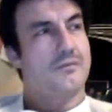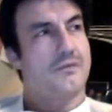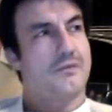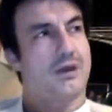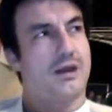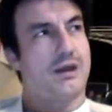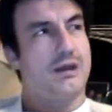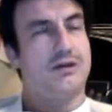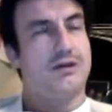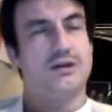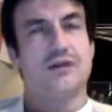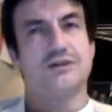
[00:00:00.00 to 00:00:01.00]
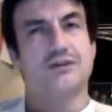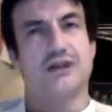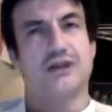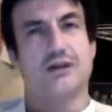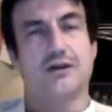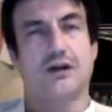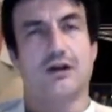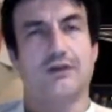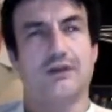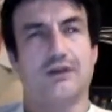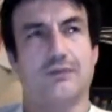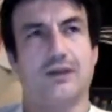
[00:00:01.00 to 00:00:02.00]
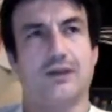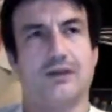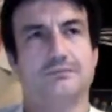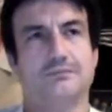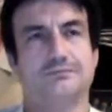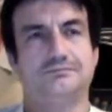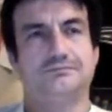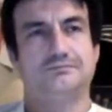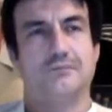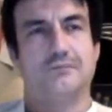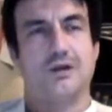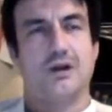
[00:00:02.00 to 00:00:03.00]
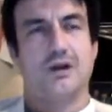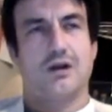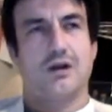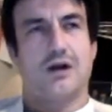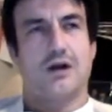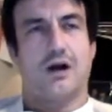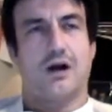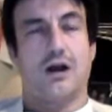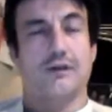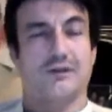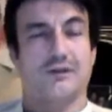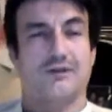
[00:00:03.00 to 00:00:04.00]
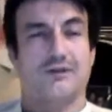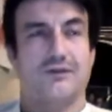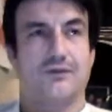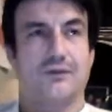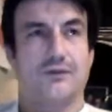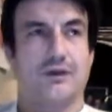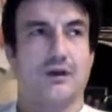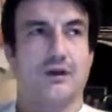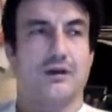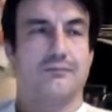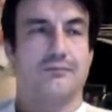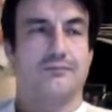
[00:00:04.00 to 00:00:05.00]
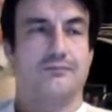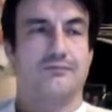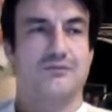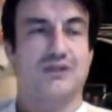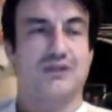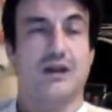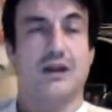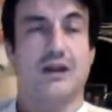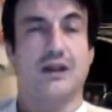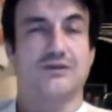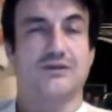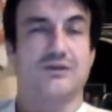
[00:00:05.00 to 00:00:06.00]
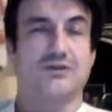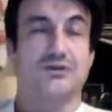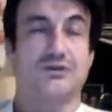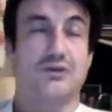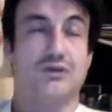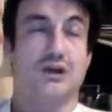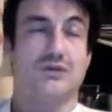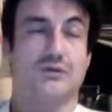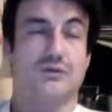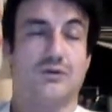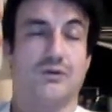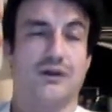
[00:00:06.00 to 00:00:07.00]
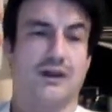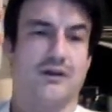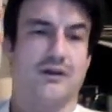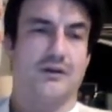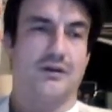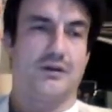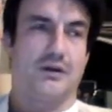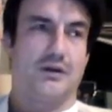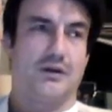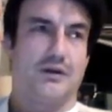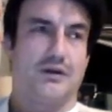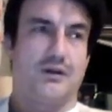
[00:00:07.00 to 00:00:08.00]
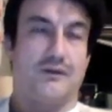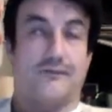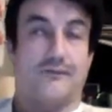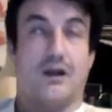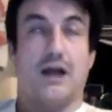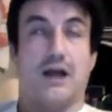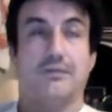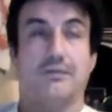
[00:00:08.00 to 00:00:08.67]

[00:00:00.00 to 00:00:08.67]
And he couldn't understand the concept that all of us, with our shared hands with those two cards we're holding on the flop